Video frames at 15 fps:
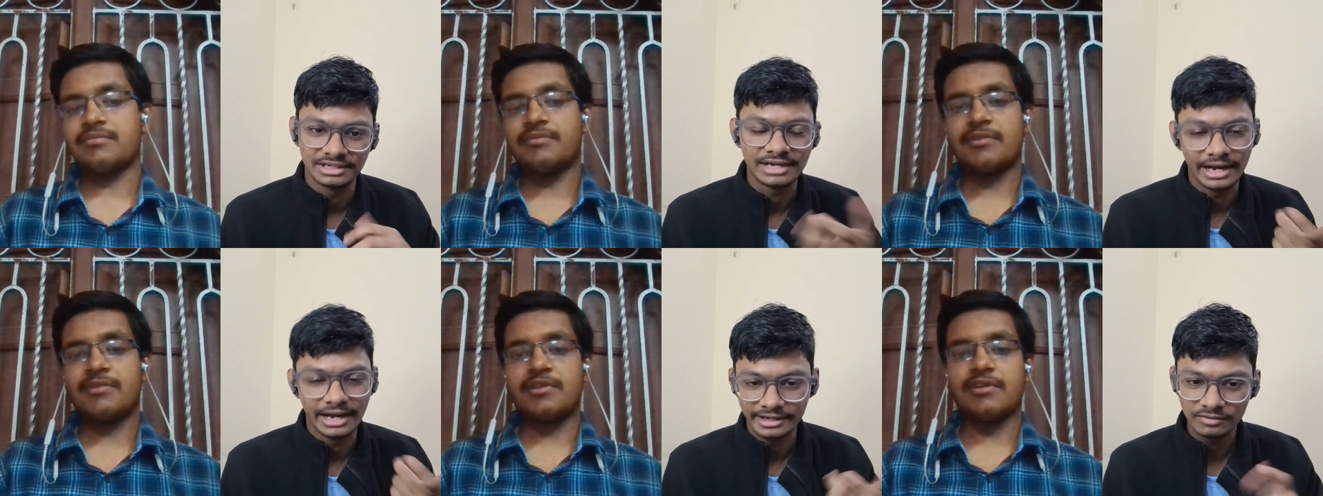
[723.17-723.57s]

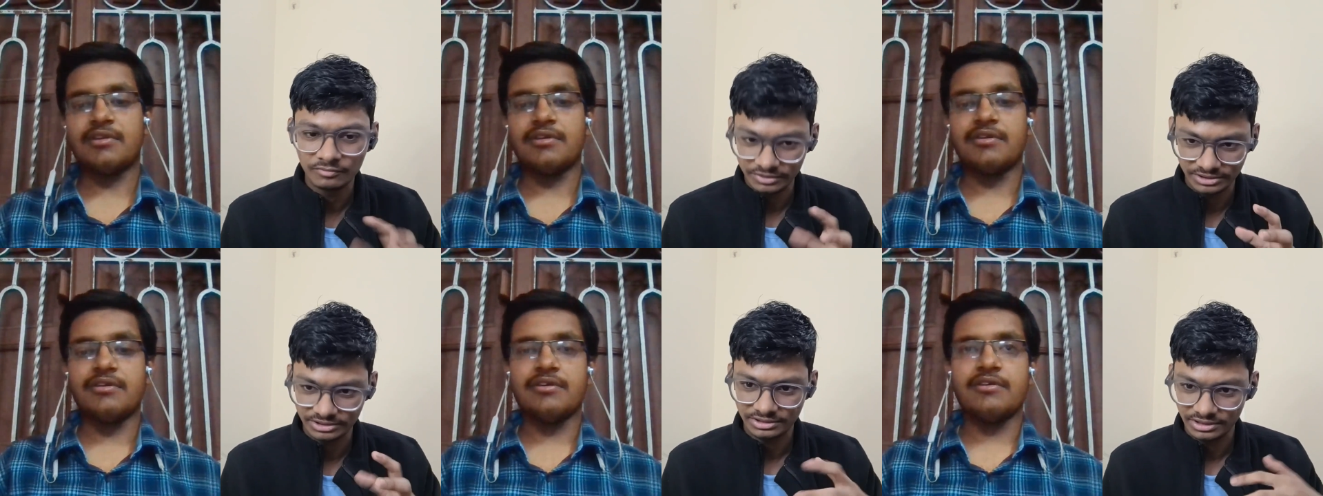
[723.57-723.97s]
Speaker 1: Like
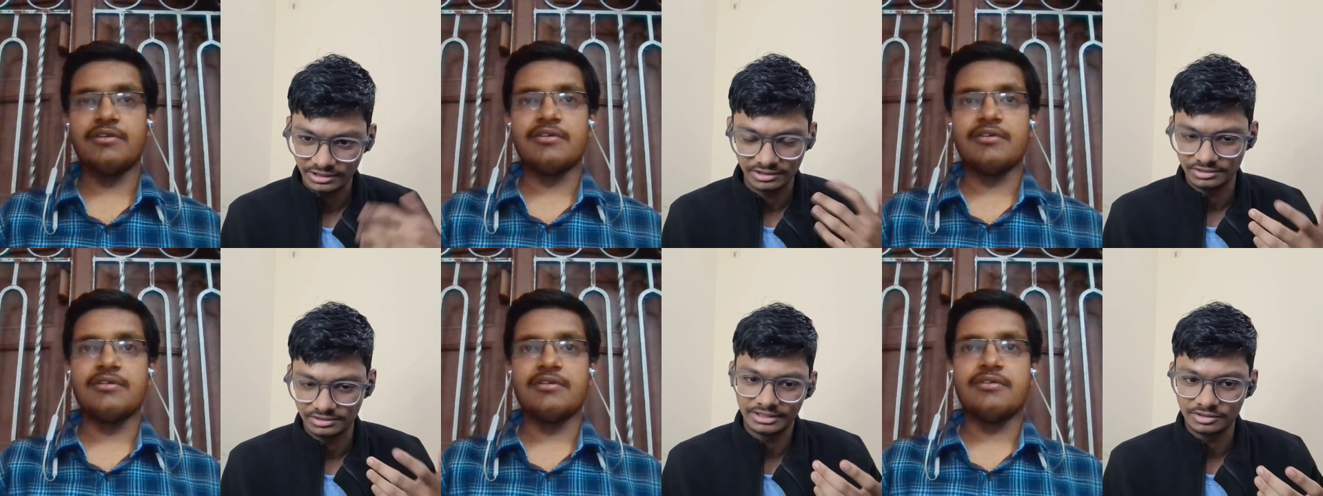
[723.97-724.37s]
IN wasn't
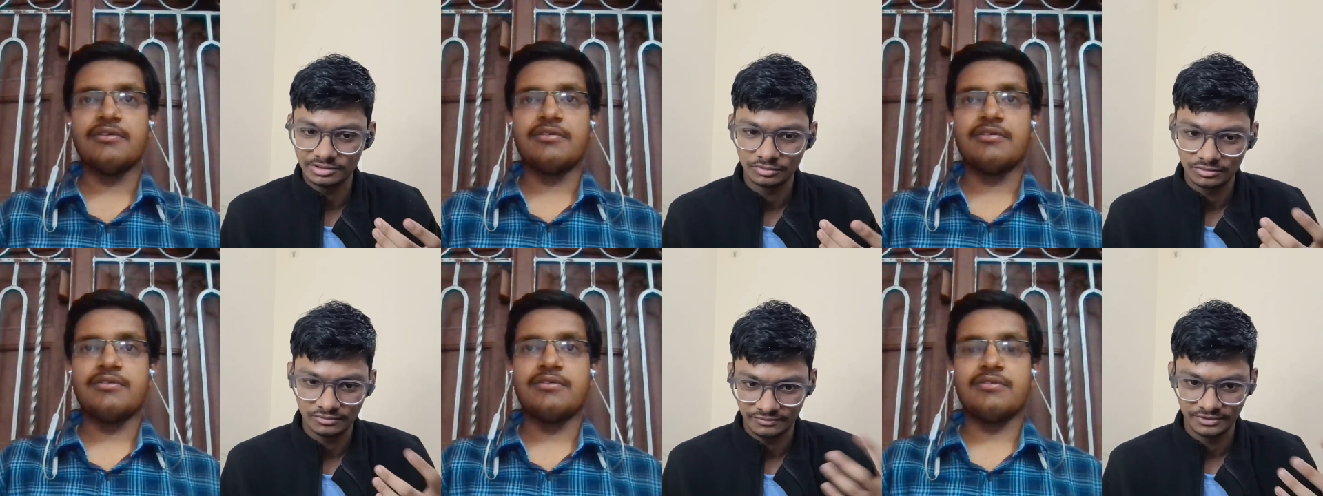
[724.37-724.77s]
like
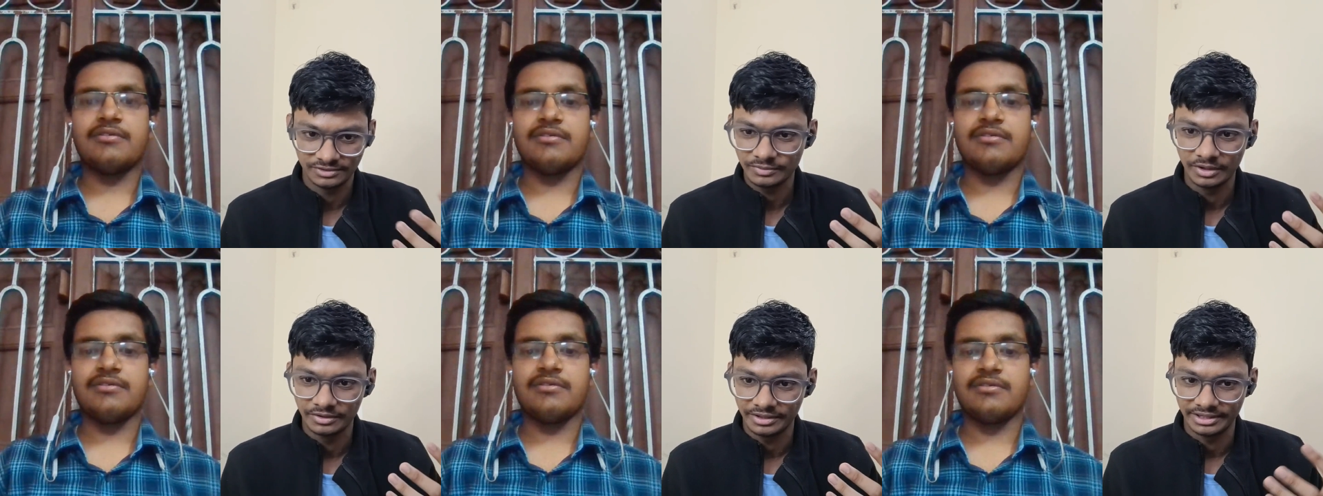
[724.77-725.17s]
your
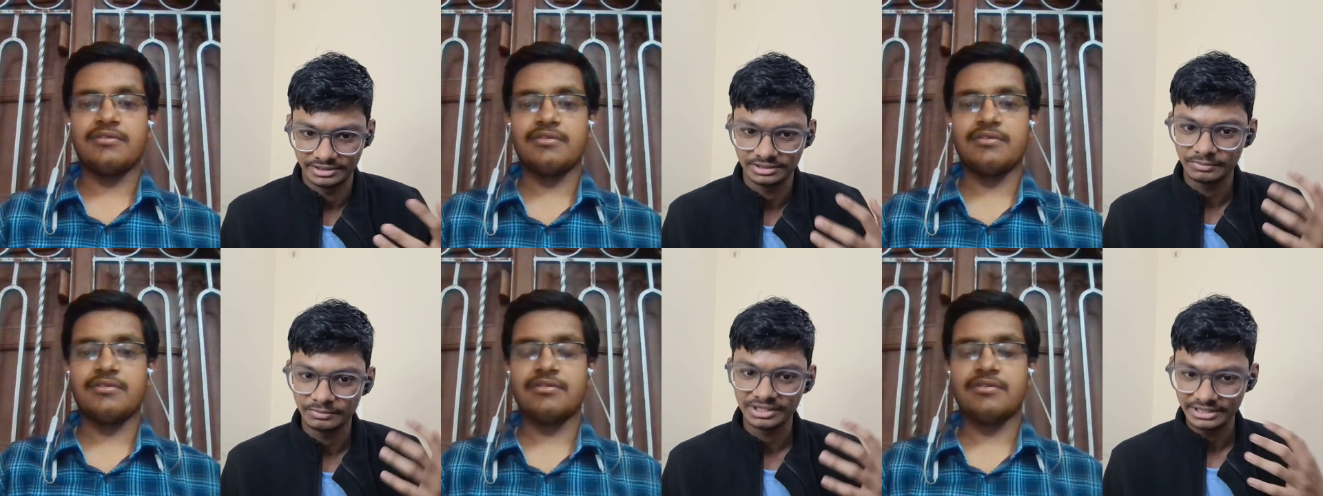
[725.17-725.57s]
first priority,
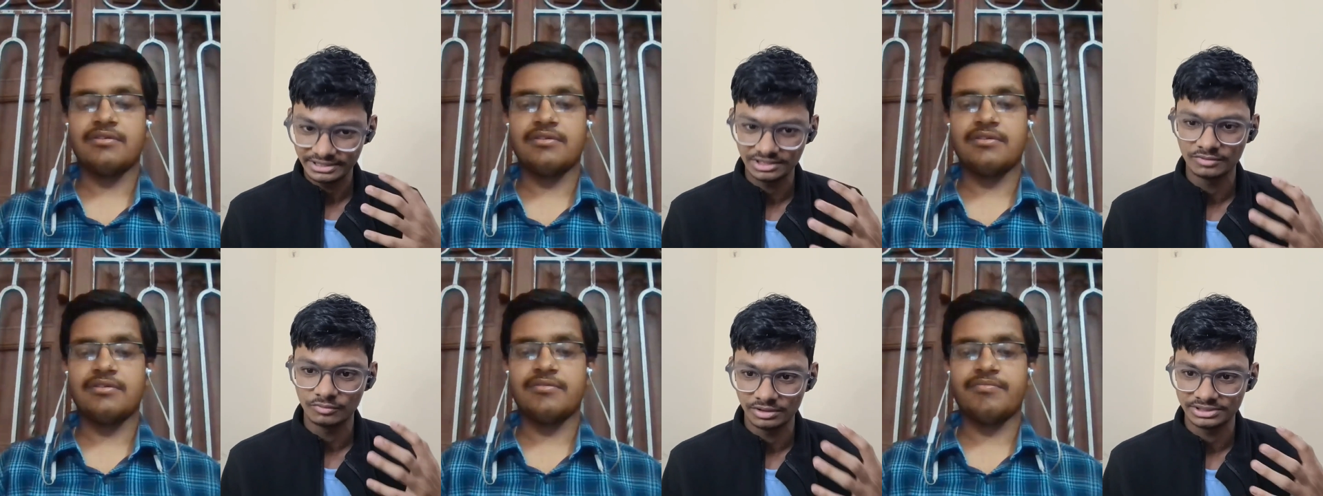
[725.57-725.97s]
I think, but
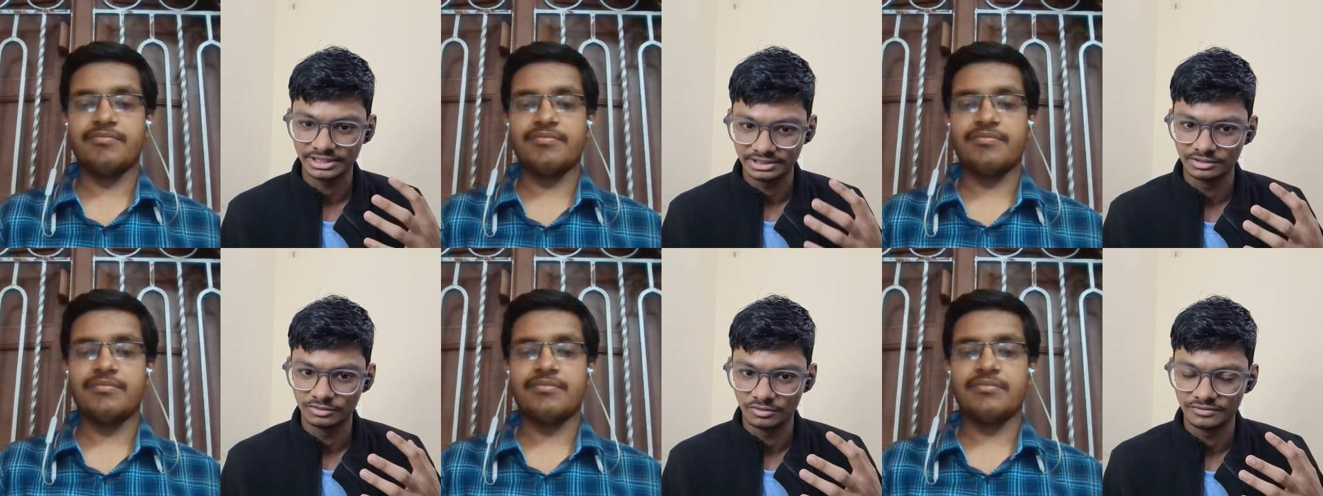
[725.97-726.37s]
EC was,
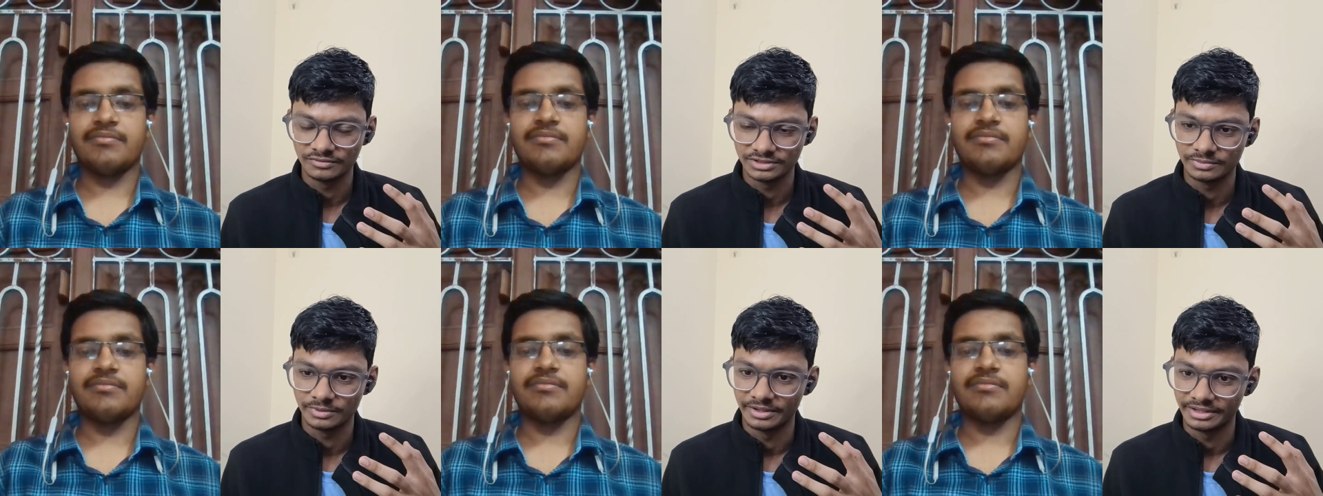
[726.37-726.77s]
I think, your
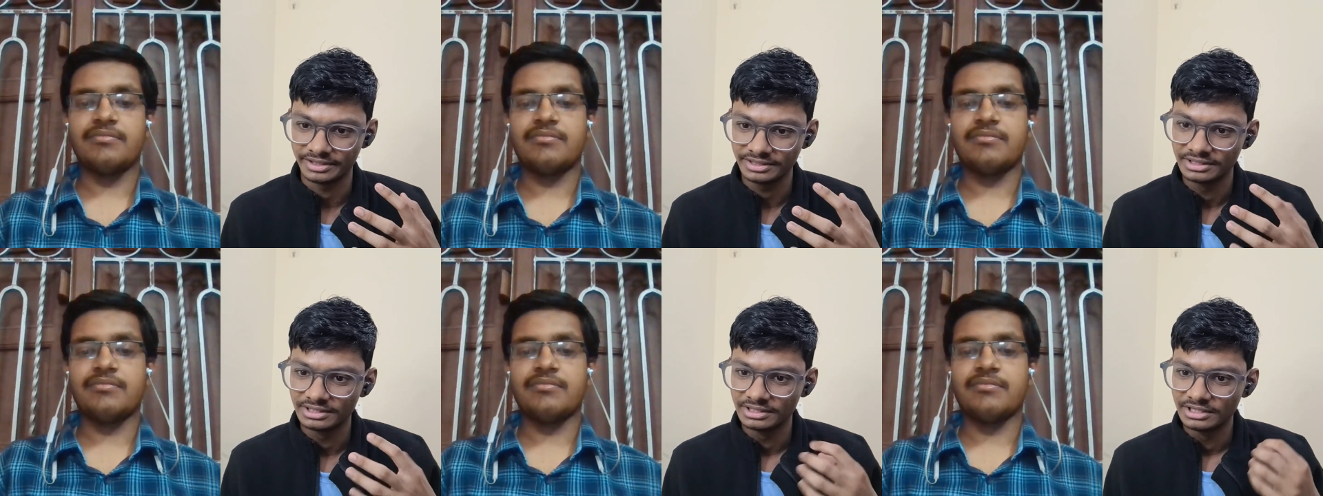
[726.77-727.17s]
first
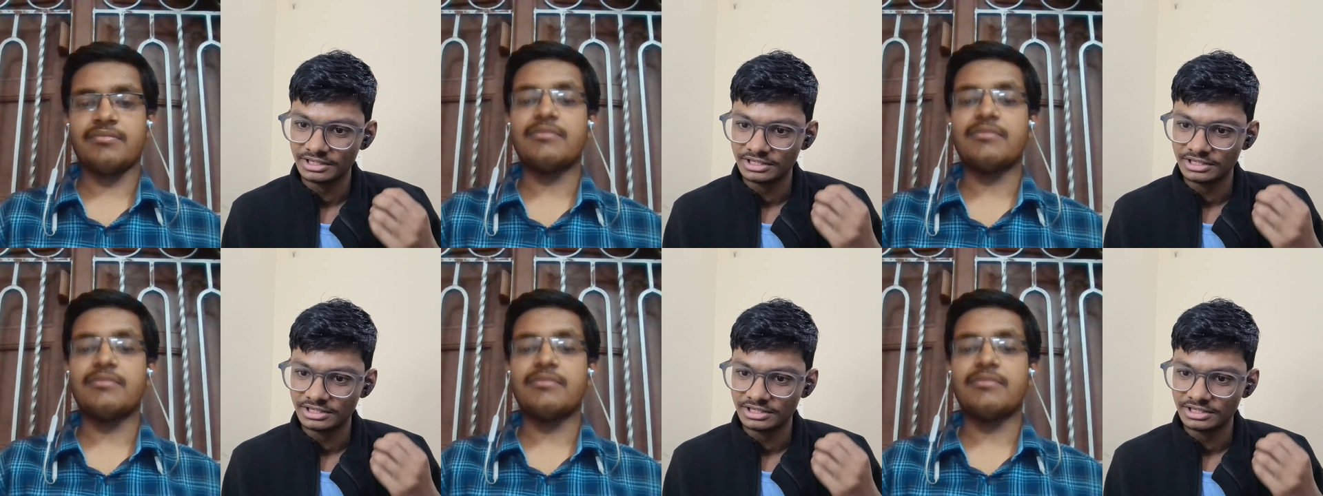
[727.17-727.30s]
priority.